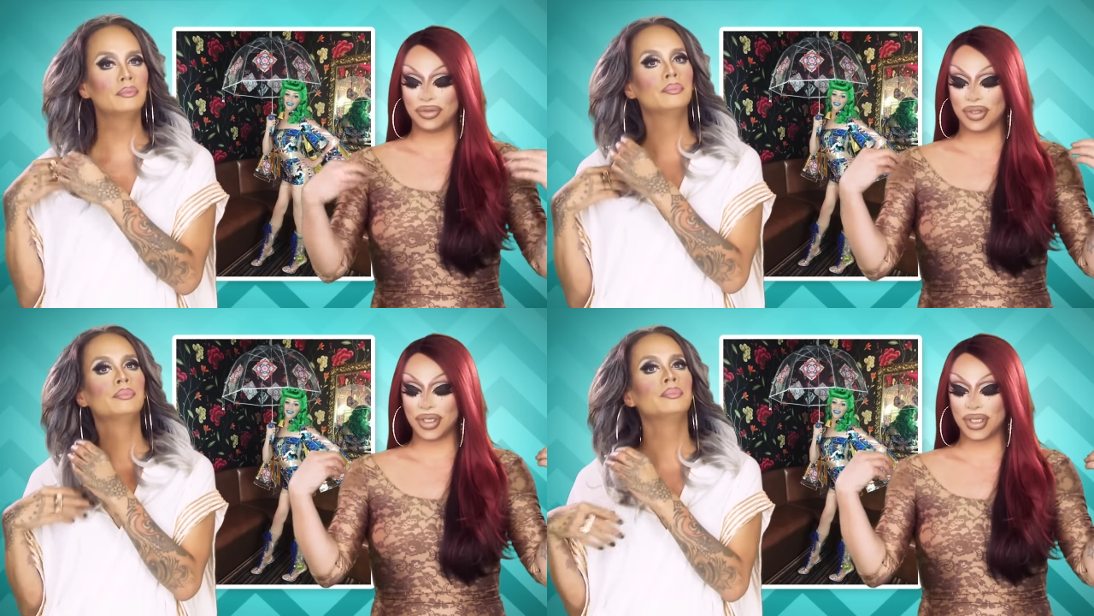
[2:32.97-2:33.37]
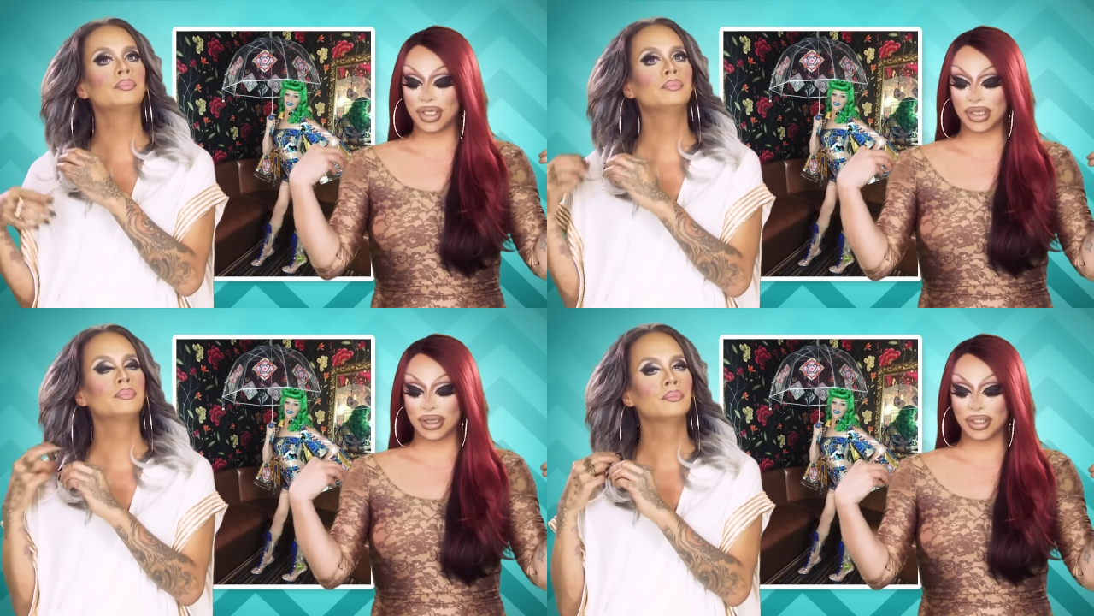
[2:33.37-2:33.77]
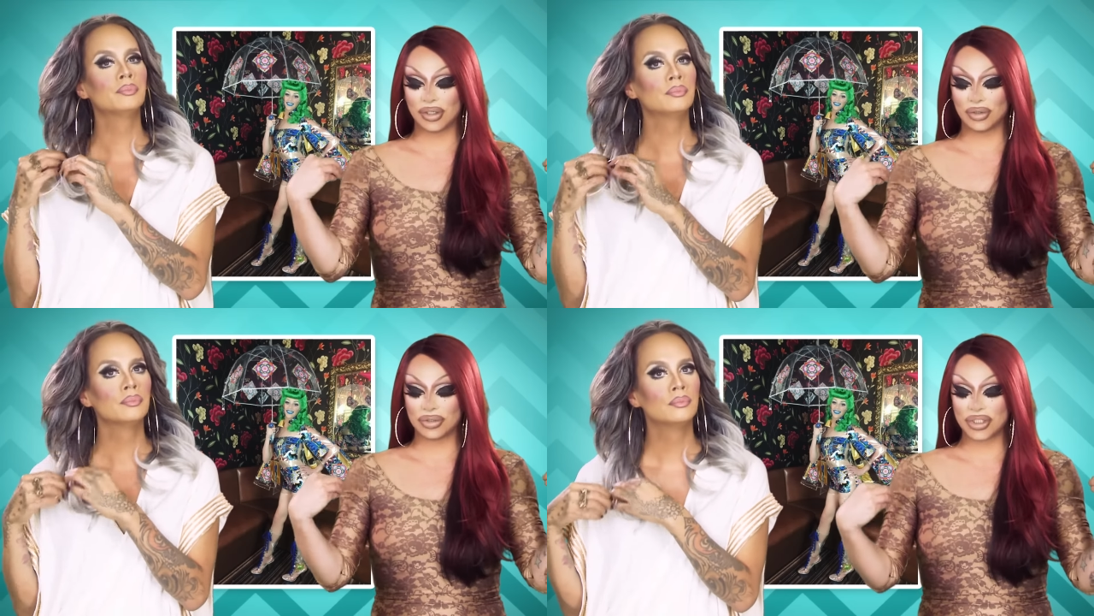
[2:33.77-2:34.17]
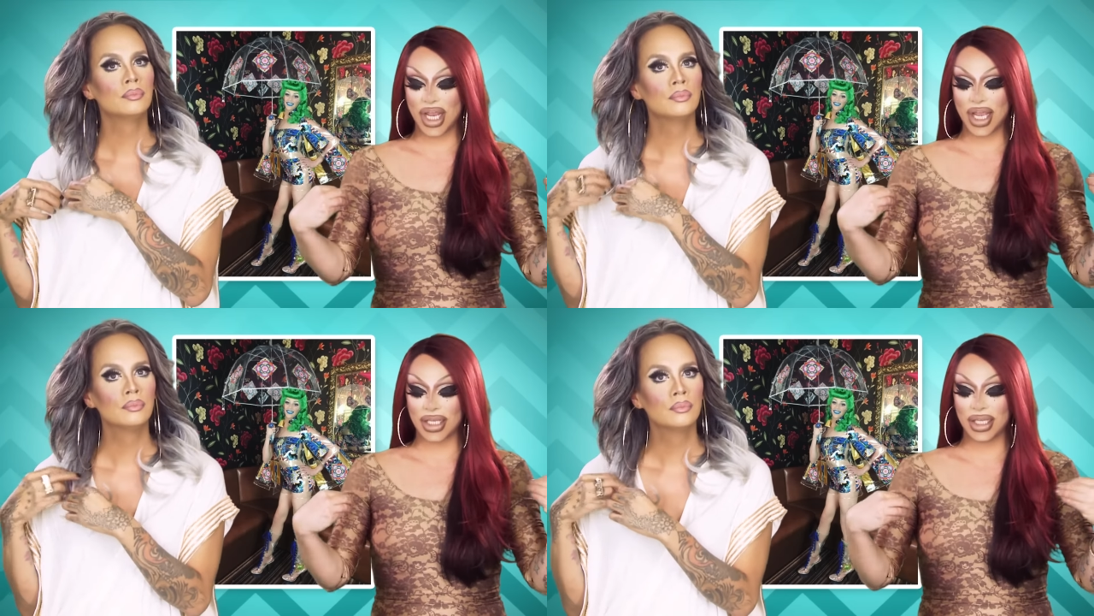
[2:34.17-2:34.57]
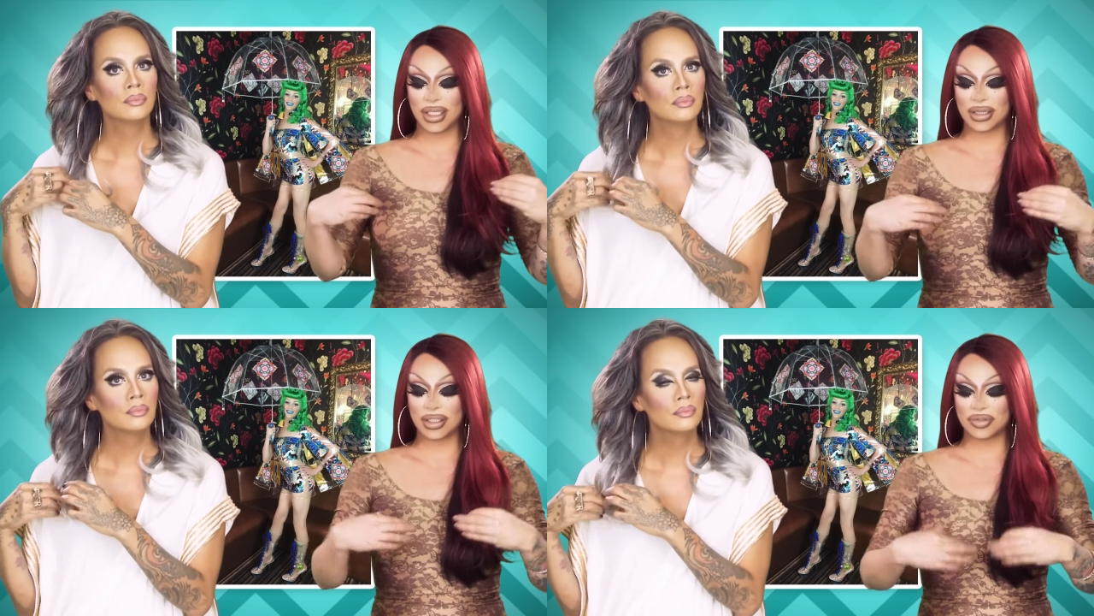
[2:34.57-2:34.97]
Speaker 1: The little jacket, the